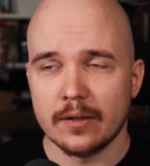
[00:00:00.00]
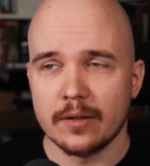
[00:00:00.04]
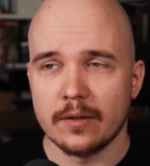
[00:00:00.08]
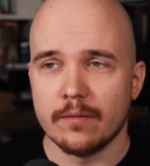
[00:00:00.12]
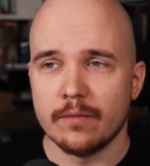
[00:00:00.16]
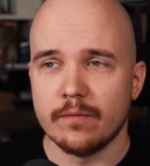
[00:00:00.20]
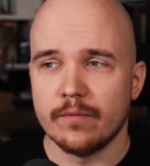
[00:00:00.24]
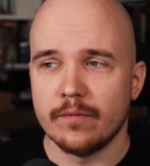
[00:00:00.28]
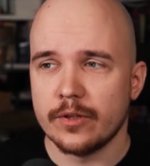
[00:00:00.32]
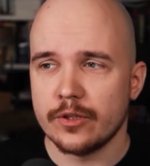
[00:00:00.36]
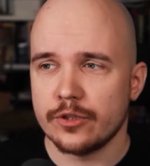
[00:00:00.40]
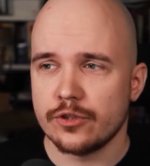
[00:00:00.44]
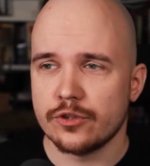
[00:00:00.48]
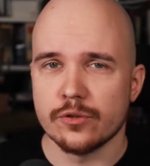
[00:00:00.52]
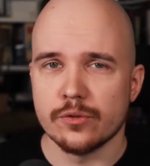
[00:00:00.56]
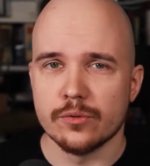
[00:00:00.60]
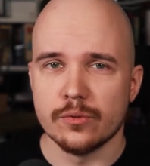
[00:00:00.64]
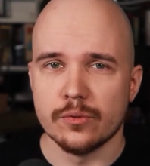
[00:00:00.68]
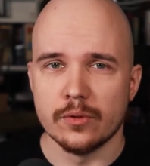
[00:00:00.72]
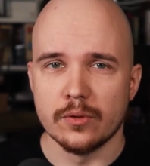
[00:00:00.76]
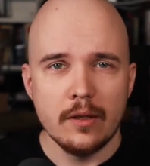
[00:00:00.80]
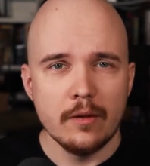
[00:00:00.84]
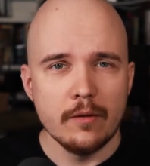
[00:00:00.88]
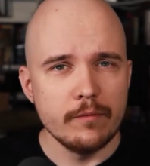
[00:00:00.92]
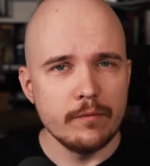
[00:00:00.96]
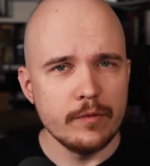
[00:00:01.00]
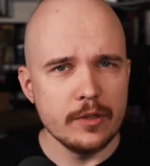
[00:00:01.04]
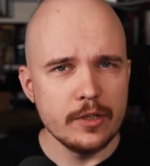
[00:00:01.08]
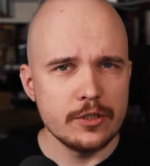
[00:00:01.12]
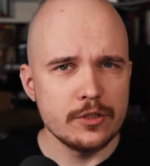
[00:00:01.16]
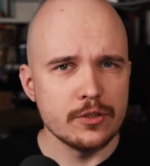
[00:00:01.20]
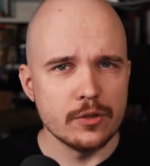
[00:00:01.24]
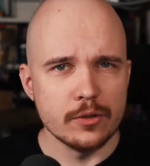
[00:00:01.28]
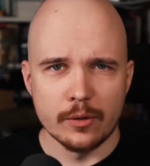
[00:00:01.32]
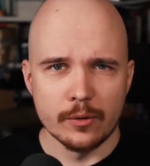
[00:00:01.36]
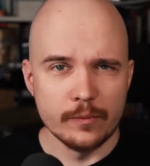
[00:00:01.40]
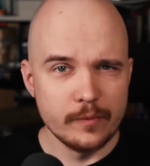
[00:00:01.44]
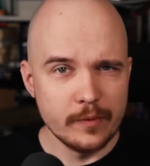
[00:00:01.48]
of visual
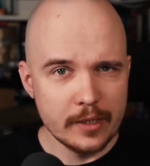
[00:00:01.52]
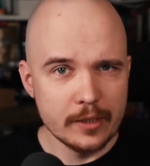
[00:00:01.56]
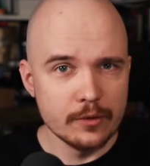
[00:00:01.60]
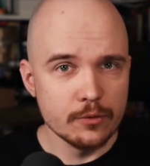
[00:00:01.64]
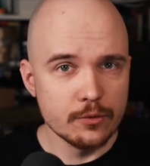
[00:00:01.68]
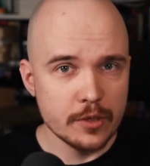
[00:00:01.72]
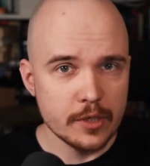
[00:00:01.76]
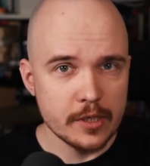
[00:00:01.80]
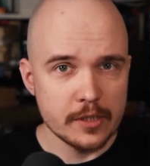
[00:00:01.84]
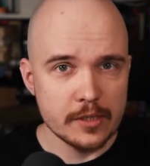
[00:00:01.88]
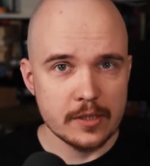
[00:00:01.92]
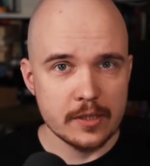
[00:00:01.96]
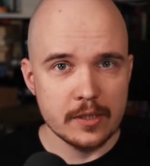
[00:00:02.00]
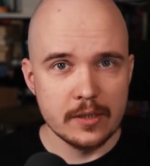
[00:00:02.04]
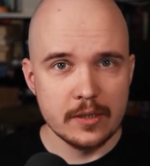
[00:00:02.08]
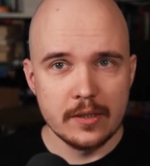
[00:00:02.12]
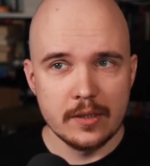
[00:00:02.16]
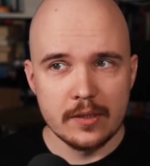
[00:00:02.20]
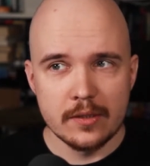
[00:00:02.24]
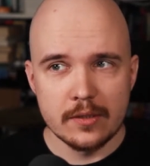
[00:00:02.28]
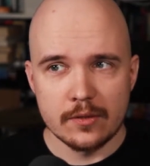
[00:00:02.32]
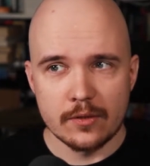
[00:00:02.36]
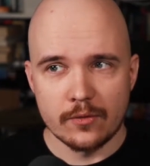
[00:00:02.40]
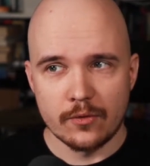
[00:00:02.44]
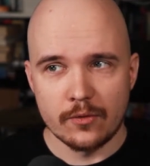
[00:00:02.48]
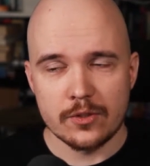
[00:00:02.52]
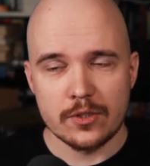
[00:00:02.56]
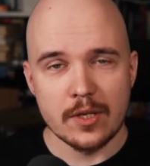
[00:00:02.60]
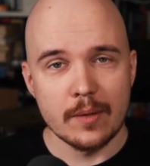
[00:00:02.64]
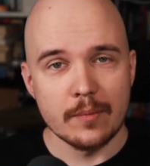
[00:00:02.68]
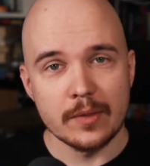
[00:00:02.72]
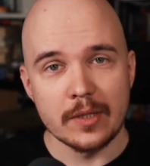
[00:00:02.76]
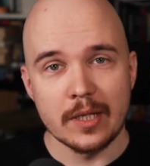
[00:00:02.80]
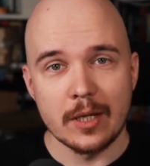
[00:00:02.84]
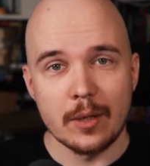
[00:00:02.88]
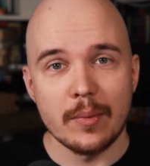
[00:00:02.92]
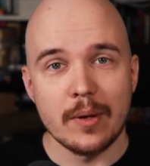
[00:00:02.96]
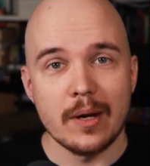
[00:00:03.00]
feature of interest. So
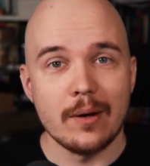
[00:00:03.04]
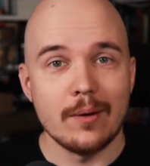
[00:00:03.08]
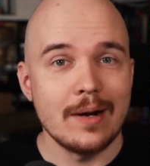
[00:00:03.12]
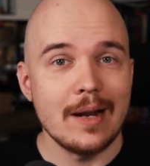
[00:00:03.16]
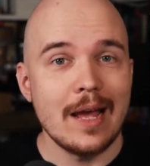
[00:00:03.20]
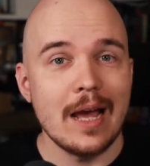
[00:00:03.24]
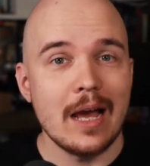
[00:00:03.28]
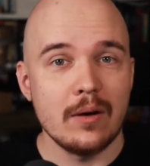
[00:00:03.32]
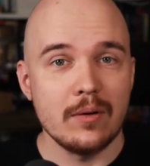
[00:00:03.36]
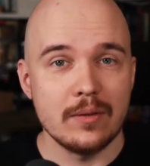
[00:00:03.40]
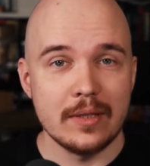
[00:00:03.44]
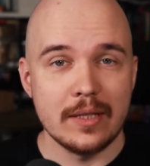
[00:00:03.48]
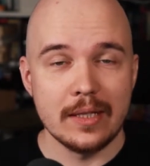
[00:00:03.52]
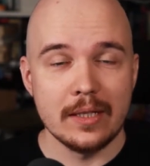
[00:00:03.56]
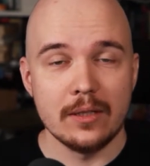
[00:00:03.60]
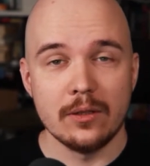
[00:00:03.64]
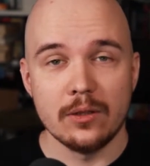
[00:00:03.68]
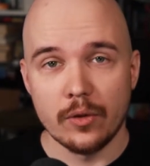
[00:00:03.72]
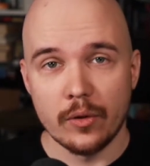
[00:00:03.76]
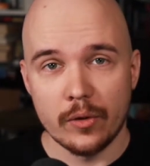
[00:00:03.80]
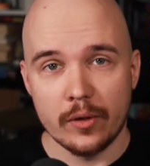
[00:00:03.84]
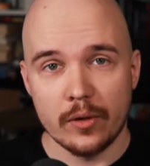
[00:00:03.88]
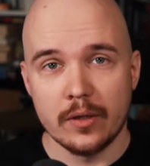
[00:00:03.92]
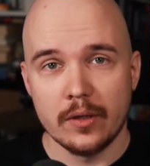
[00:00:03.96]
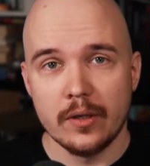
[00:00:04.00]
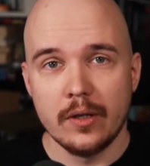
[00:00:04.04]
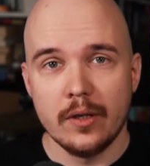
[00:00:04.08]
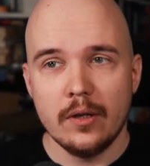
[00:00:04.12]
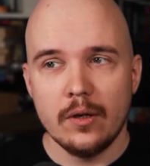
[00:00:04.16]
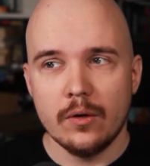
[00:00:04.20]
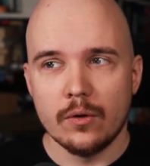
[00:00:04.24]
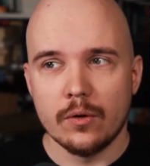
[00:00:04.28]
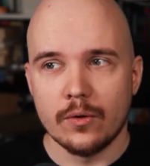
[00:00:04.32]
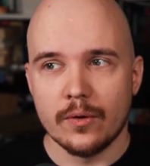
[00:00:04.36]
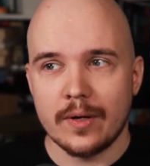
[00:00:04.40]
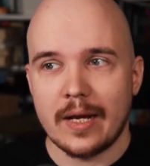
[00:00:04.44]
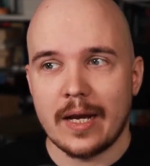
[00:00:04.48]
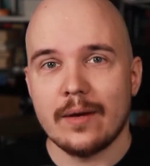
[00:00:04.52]
something about how they look,
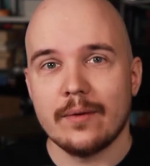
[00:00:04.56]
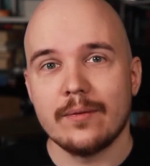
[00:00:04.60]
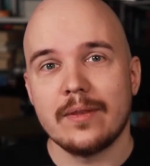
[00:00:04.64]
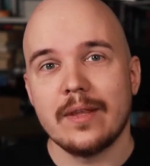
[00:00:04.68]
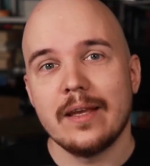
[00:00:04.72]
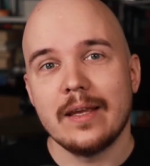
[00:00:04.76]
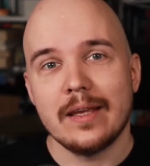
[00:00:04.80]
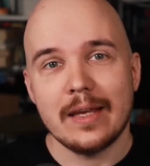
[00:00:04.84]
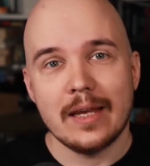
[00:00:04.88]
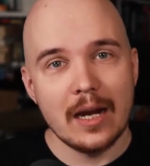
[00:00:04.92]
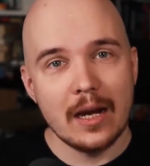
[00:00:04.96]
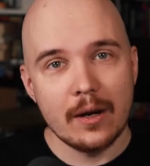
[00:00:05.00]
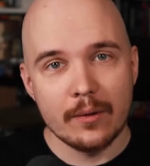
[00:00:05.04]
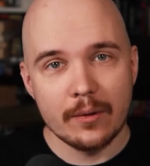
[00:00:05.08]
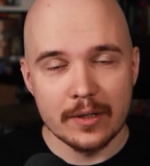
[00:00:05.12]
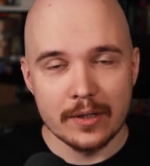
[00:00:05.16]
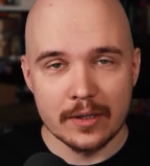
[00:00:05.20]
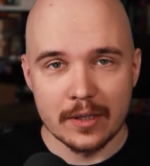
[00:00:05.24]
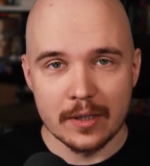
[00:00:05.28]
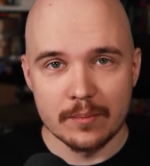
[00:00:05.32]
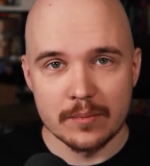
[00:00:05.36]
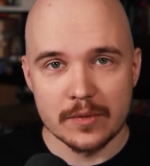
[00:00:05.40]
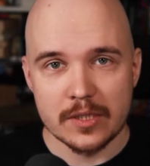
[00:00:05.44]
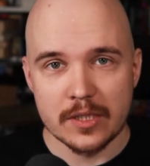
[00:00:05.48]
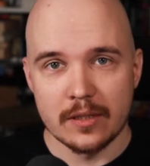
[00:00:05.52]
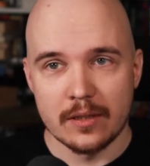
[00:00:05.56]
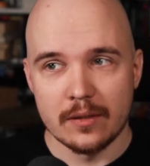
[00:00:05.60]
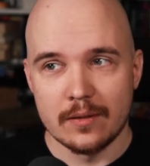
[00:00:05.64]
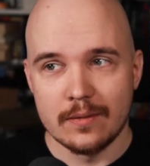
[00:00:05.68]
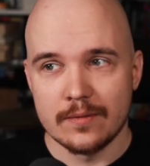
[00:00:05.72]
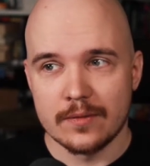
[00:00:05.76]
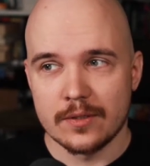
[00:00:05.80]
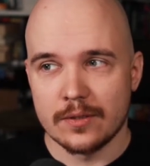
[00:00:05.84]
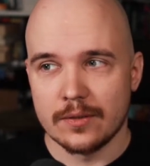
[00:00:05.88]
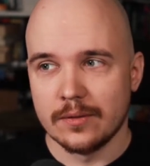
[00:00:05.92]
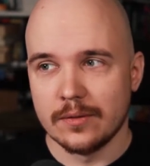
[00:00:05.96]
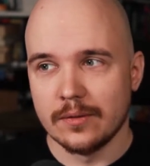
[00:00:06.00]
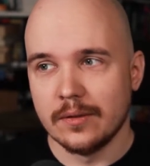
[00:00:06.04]
or how they carry
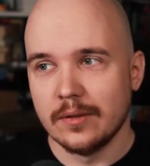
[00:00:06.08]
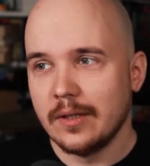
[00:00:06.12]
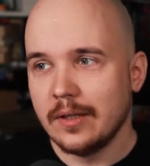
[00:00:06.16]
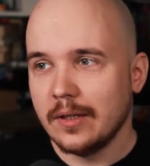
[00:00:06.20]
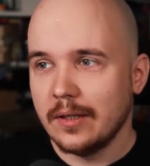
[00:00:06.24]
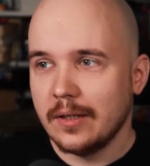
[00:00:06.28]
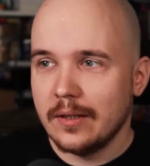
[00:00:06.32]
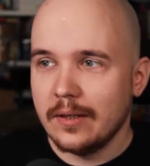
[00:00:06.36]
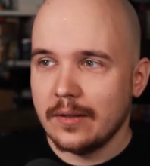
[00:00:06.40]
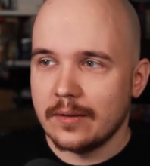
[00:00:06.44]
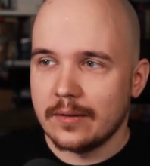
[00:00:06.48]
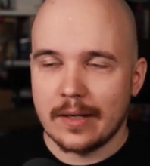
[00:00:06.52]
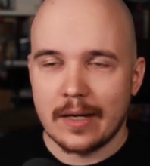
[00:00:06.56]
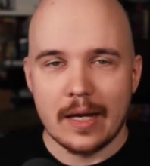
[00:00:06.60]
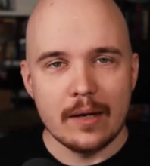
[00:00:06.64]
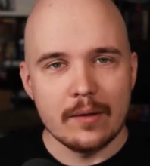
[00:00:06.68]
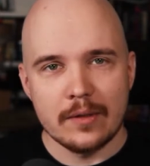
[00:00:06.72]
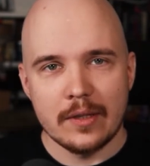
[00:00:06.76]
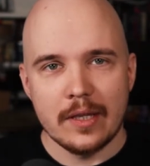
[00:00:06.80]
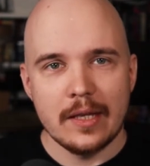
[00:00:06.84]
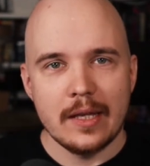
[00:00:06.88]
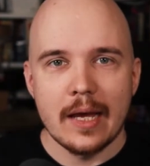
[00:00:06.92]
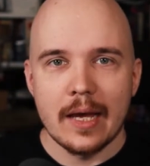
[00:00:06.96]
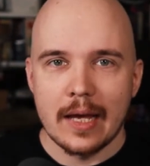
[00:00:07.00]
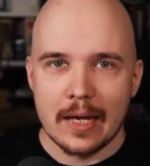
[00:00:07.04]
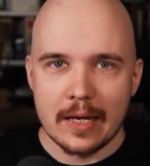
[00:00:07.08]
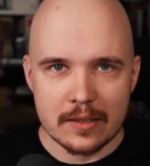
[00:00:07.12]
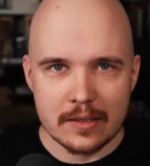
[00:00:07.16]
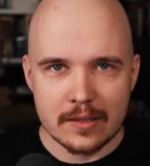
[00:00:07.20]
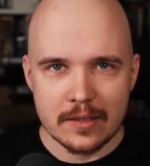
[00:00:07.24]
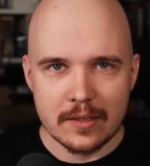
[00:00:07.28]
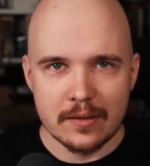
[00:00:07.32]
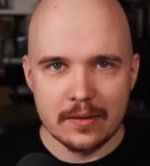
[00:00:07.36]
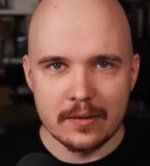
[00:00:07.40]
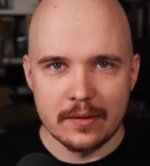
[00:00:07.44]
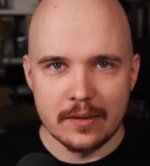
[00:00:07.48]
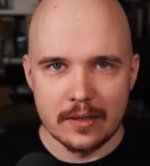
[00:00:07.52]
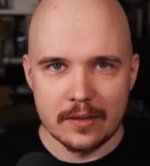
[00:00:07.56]
themselves, or how they act
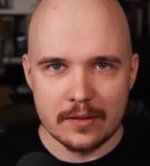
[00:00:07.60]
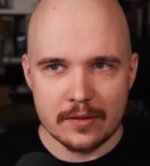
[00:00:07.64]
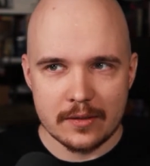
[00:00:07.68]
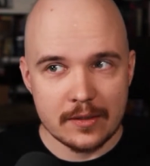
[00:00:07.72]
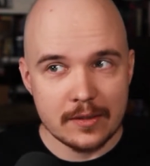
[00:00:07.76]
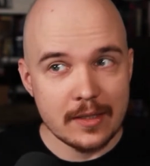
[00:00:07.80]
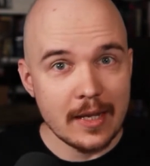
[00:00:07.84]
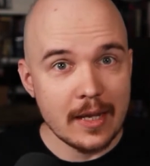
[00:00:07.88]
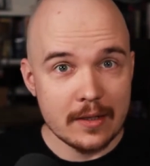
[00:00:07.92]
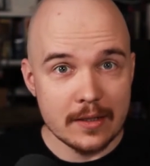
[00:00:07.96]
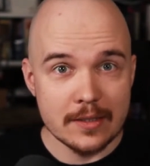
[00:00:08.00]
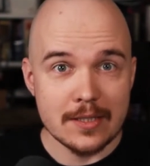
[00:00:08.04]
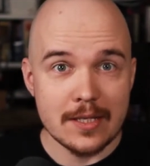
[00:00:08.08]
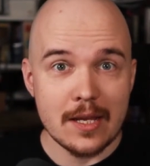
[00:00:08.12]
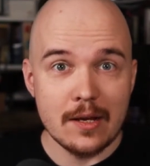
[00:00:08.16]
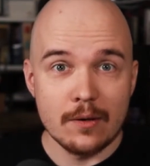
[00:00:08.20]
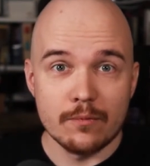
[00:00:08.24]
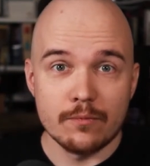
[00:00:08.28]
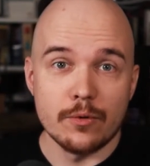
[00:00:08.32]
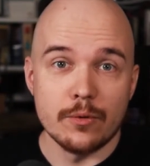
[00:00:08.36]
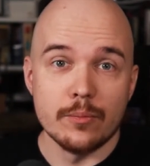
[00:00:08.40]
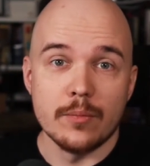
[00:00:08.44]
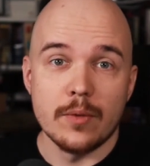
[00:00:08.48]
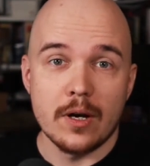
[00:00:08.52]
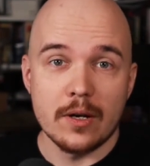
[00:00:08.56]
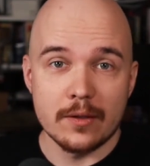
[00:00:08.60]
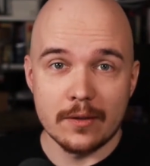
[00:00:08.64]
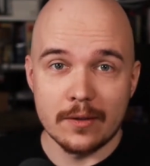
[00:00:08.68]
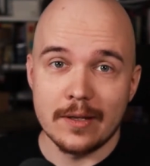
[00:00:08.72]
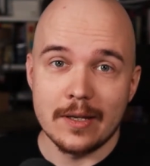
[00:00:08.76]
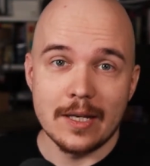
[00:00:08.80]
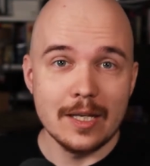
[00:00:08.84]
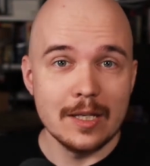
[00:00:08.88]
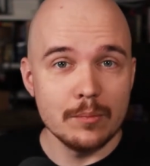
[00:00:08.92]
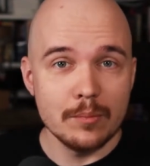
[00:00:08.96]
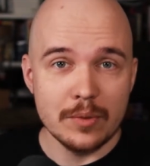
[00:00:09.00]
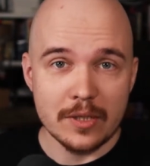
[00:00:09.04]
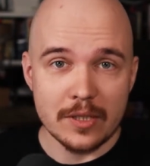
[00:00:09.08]
that stands out from other
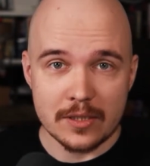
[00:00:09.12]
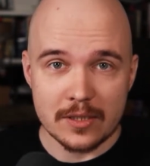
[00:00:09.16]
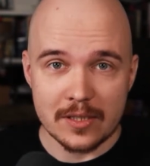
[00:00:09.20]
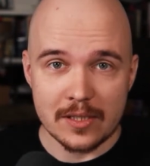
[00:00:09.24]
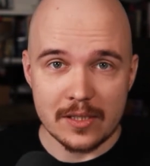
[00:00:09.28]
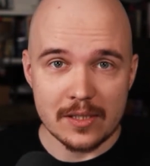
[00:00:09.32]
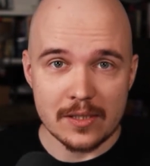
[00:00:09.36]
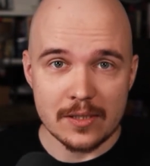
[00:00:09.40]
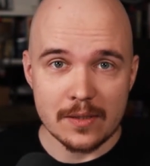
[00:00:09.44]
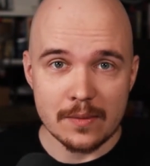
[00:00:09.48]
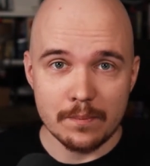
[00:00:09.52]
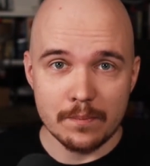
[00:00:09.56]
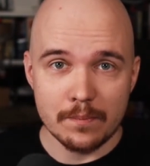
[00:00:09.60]
NPCs.